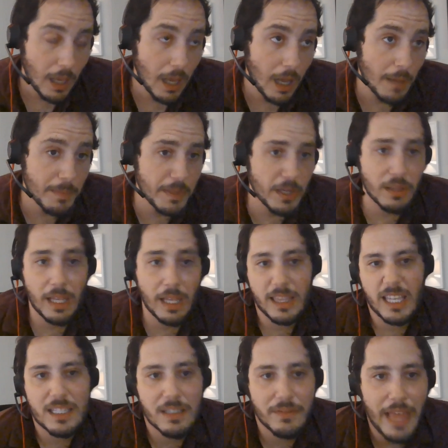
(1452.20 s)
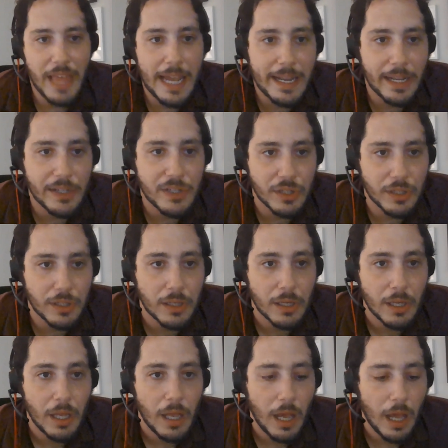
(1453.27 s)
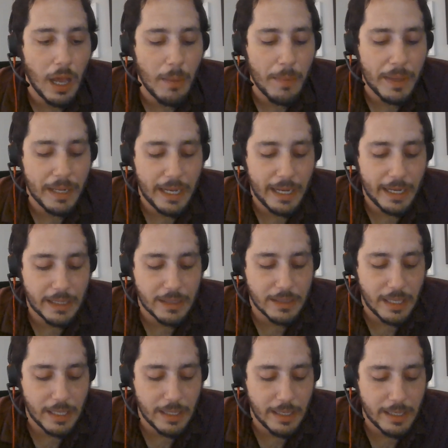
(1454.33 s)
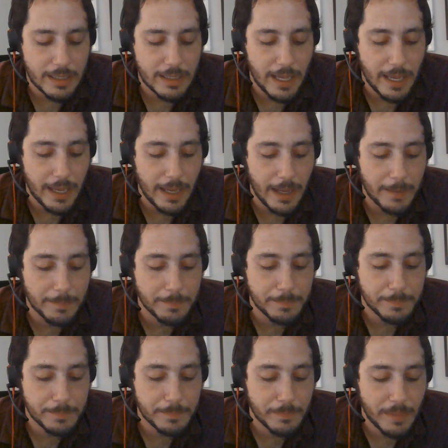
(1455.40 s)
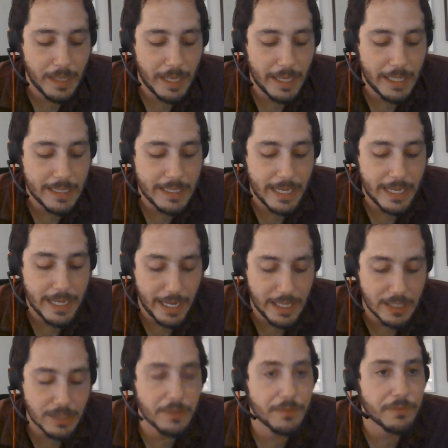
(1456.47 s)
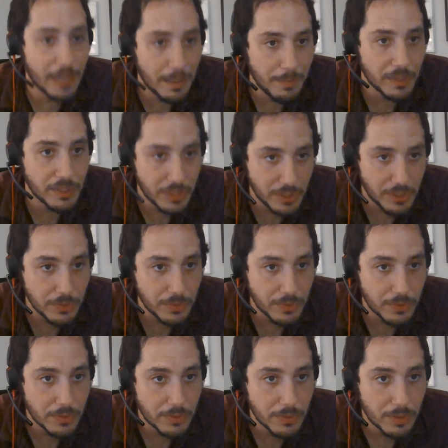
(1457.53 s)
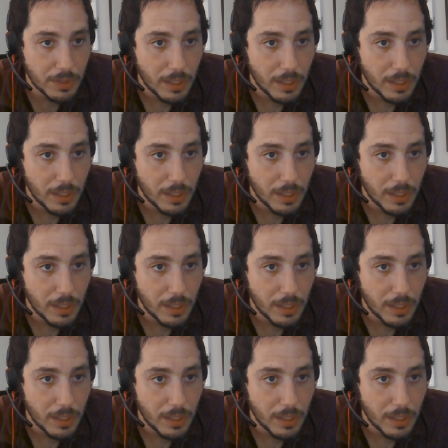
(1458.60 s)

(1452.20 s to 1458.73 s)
Like things of that nature. And it is a nice framework to use.